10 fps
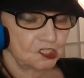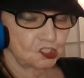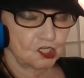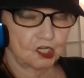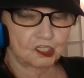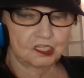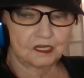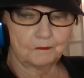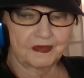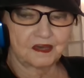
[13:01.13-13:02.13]

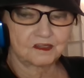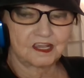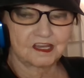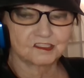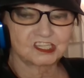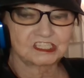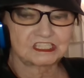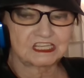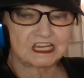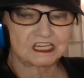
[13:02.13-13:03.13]
talking about how
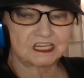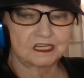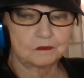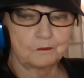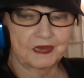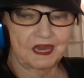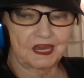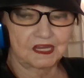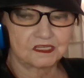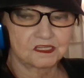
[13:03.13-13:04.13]
stinking
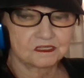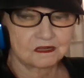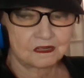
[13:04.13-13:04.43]
bad